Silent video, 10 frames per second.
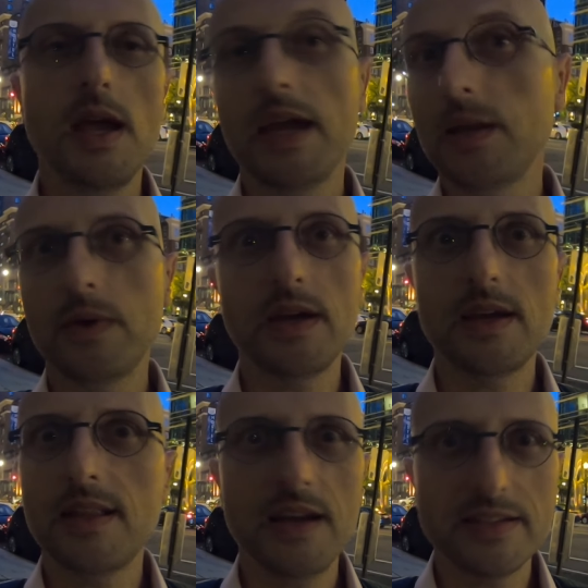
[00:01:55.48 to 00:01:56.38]
anyway,
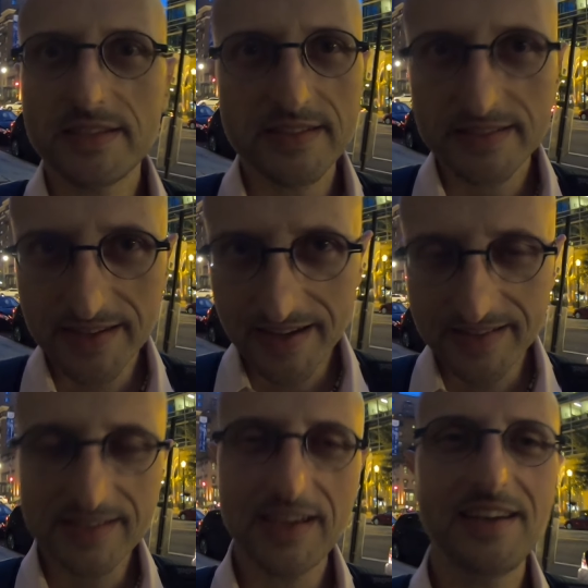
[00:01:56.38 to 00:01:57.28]
a lot to
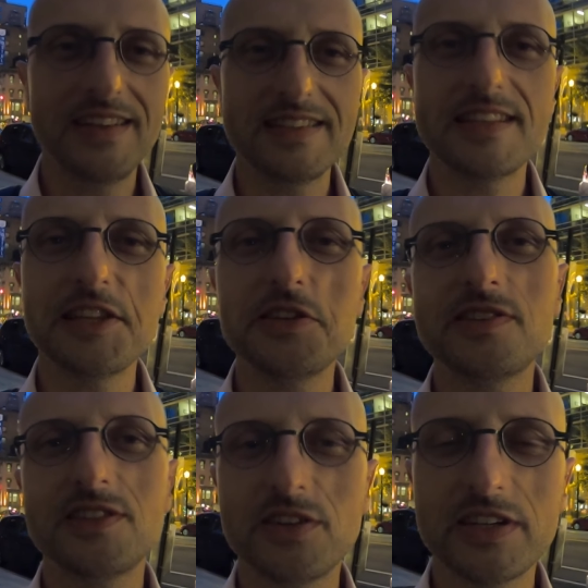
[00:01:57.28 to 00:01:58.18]
discuss. It's a little
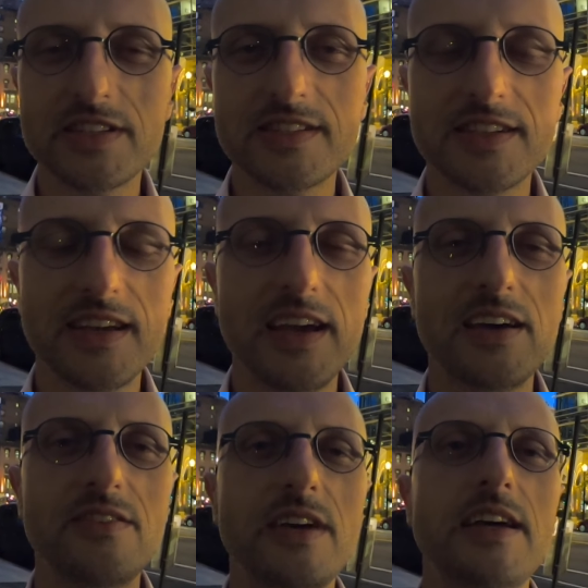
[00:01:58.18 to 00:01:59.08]
serious to
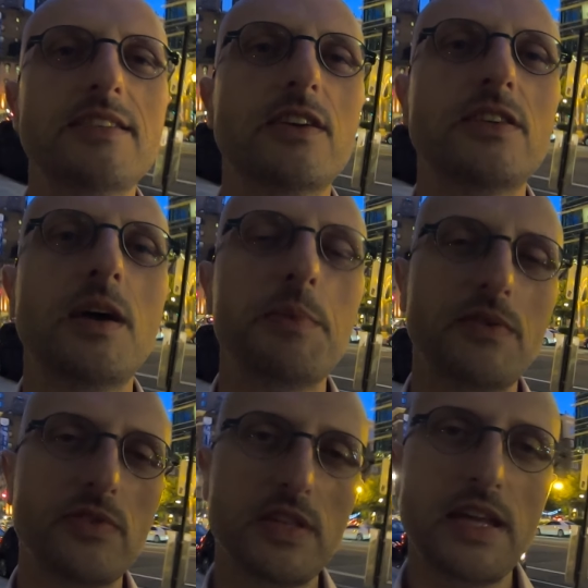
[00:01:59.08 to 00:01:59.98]
have as our topic
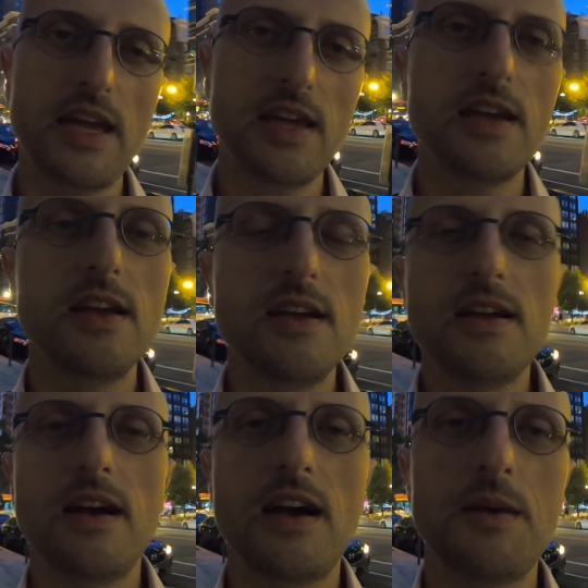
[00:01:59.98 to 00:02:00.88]
for the day.
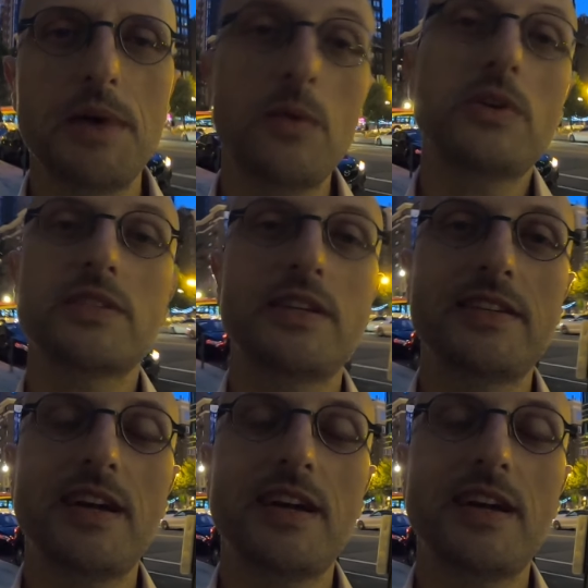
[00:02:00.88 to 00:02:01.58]
I was going to